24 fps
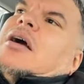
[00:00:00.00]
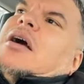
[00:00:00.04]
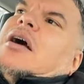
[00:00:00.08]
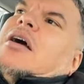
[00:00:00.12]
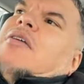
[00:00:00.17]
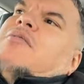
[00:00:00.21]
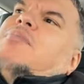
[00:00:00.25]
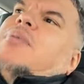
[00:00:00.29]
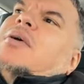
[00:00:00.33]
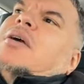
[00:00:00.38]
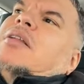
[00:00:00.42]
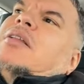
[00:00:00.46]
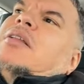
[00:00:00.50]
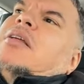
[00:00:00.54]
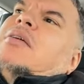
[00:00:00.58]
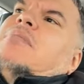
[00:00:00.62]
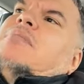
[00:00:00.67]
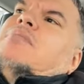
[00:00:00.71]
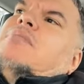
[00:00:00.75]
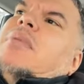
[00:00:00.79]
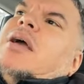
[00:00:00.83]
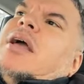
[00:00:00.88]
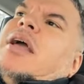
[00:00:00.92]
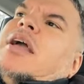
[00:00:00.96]
I've been
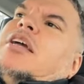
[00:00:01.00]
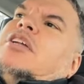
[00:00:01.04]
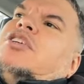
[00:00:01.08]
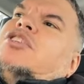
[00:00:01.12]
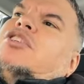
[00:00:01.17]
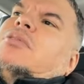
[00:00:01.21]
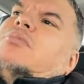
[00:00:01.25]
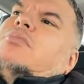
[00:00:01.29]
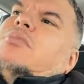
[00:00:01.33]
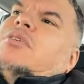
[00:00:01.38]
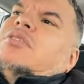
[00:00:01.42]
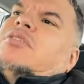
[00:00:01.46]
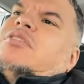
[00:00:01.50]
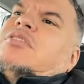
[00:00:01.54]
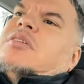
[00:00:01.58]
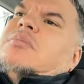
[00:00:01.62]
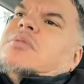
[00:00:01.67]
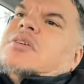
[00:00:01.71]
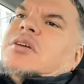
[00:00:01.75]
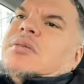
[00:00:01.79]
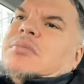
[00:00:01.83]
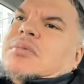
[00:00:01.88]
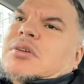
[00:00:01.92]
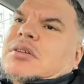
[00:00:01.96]
in major
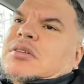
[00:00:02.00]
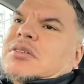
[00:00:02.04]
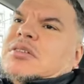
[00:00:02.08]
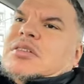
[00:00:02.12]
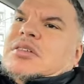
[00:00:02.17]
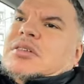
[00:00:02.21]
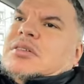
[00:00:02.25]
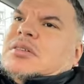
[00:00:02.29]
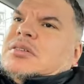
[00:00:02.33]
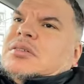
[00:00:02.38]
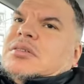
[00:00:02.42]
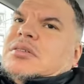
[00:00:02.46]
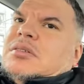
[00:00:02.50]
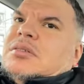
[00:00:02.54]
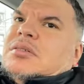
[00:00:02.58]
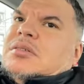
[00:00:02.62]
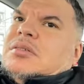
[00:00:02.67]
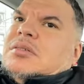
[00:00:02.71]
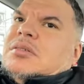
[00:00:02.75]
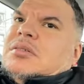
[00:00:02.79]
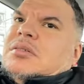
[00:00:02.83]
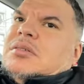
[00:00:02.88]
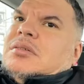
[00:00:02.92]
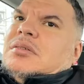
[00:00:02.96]
Muslim communities.
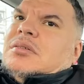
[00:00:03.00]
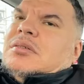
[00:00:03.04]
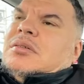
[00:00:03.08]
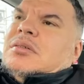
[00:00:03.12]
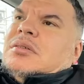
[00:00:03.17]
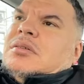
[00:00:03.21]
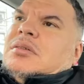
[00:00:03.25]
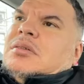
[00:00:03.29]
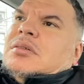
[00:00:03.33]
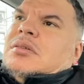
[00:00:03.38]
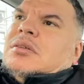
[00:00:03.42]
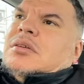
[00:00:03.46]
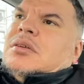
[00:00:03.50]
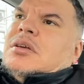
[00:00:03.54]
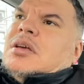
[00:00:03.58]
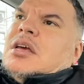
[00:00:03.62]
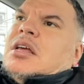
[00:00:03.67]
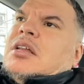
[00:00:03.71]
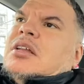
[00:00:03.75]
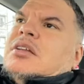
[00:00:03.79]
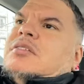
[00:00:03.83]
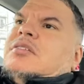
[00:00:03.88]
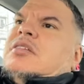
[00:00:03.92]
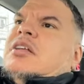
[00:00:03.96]

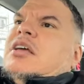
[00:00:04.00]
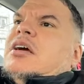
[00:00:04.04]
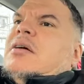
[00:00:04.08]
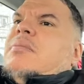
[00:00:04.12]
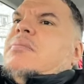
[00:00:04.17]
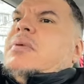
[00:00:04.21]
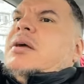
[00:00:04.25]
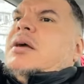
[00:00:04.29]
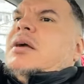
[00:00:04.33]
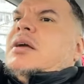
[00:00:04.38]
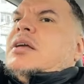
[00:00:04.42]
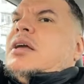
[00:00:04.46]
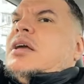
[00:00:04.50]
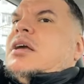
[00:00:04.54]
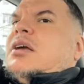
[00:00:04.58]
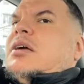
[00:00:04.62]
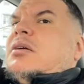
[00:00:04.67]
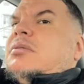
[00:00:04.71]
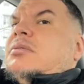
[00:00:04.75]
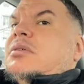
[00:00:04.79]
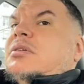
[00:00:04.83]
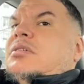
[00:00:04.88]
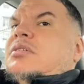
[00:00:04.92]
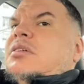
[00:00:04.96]
And it's the American
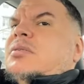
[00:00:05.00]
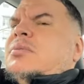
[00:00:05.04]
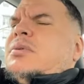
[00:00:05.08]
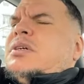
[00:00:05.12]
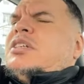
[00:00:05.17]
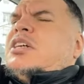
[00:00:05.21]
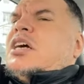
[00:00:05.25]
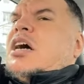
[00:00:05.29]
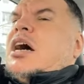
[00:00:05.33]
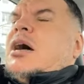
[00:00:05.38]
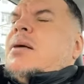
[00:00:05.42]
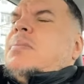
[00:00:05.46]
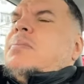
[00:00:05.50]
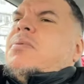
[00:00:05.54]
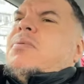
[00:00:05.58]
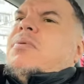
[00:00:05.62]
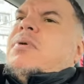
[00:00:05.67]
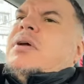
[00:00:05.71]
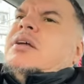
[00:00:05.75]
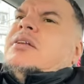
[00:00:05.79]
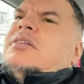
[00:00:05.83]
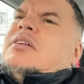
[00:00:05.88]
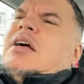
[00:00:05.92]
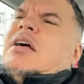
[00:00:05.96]
community which
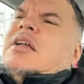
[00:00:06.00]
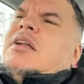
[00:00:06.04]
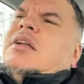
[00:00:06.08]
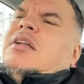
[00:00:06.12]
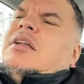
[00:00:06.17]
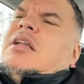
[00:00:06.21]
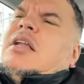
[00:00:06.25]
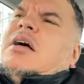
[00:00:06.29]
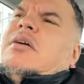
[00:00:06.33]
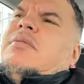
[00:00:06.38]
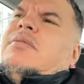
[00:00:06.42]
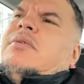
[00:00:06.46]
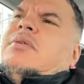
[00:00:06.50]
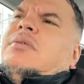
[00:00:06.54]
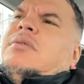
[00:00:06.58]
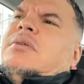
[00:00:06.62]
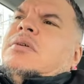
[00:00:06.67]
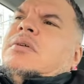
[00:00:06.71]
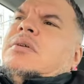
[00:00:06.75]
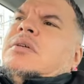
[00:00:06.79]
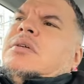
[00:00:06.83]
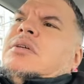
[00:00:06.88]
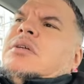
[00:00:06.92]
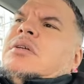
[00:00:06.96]
operates at a level,
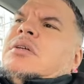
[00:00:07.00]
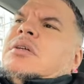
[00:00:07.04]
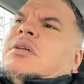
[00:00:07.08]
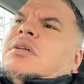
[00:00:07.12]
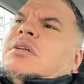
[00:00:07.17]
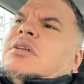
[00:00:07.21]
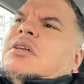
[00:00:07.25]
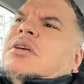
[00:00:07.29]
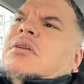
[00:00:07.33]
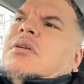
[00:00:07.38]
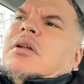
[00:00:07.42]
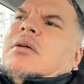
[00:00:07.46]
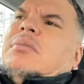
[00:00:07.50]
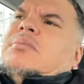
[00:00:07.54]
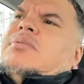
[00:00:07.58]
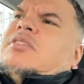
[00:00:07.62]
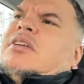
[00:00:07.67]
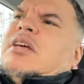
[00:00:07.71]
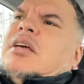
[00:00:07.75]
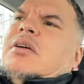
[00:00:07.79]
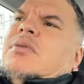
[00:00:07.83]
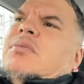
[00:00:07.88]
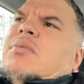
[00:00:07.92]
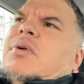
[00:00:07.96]
you know what I'm
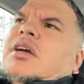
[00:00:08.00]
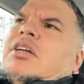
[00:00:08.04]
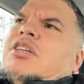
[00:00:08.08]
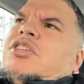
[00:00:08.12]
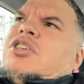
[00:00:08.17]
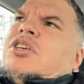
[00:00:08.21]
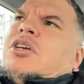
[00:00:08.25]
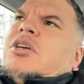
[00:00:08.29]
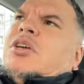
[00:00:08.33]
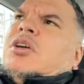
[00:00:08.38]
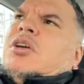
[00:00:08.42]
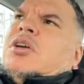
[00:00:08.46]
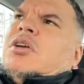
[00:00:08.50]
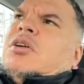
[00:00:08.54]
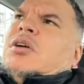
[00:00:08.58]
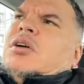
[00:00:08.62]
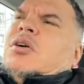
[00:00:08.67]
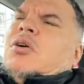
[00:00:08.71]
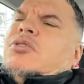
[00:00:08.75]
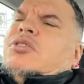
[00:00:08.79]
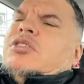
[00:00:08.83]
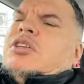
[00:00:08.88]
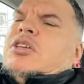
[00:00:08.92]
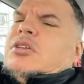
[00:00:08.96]
saying, which
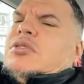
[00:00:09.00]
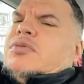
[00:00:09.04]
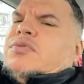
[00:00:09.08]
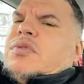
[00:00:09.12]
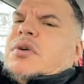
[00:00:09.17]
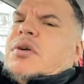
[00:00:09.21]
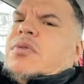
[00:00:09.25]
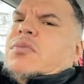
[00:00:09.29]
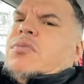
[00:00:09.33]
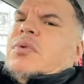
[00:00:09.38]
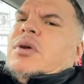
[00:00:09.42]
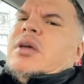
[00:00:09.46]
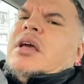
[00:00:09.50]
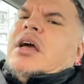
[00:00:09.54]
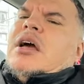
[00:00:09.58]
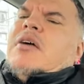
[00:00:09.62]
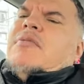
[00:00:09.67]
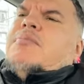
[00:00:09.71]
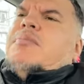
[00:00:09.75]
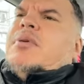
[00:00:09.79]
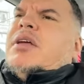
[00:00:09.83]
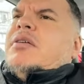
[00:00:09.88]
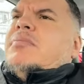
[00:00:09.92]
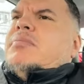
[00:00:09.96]
on this front we
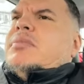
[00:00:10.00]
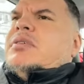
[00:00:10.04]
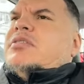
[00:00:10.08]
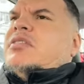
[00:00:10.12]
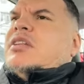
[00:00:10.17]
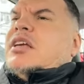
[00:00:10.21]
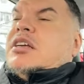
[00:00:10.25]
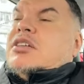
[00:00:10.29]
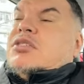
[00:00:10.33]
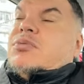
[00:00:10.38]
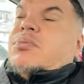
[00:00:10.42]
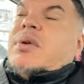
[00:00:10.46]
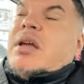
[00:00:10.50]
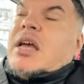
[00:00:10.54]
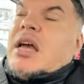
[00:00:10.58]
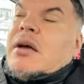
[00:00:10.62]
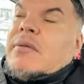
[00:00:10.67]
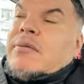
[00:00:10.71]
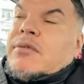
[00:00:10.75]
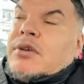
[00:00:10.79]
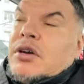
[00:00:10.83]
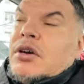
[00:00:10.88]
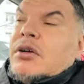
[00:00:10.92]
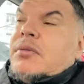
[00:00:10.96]
have big mistakes. We
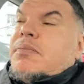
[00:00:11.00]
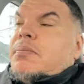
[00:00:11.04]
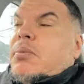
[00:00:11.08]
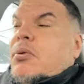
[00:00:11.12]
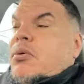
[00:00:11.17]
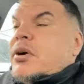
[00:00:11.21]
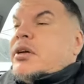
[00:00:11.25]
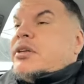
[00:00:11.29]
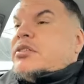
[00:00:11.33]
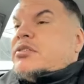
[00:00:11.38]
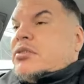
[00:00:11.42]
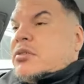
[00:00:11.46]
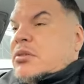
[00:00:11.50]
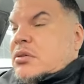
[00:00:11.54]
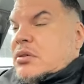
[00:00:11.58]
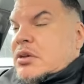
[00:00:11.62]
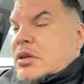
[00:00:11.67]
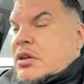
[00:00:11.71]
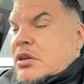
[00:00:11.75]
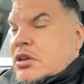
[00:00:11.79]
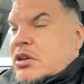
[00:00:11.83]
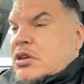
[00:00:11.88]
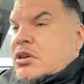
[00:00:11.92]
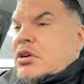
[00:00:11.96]
have good points
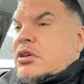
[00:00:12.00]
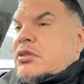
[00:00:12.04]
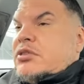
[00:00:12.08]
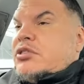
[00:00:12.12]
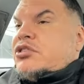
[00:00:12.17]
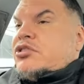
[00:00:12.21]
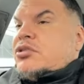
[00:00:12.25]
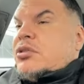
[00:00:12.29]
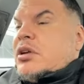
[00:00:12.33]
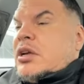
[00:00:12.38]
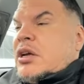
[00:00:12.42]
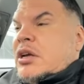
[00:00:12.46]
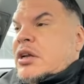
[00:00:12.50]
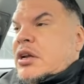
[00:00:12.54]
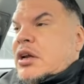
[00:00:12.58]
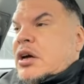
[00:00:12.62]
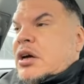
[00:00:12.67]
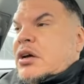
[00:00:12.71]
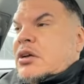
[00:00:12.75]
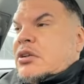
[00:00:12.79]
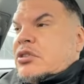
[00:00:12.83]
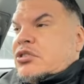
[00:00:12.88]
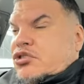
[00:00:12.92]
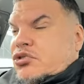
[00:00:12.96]
and good
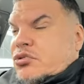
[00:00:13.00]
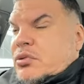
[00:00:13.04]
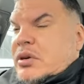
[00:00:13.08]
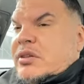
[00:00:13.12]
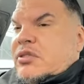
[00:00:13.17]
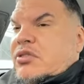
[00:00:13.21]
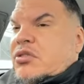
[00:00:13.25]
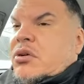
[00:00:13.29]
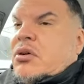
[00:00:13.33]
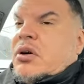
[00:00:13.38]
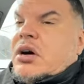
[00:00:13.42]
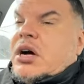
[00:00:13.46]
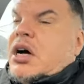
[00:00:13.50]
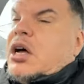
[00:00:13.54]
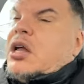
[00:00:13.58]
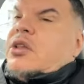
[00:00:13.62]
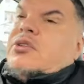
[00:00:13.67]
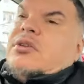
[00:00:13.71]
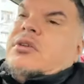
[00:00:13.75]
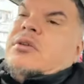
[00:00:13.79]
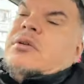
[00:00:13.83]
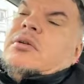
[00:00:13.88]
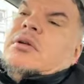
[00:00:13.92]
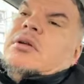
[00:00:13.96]
strengths on
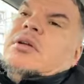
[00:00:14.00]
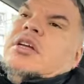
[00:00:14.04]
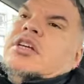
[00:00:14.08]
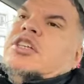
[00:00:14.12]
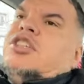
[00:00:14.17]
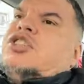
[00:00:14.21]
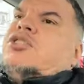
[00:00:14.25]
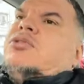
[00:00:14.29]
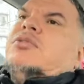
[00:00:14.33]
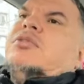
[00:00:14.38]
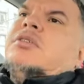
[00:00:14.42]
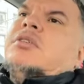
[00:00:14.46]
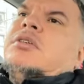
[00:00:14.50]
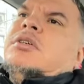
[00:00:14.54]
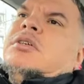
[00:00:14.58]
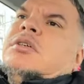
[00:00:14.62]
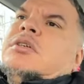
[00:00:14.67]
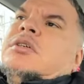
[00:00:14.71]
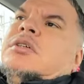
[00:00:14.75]
other issues.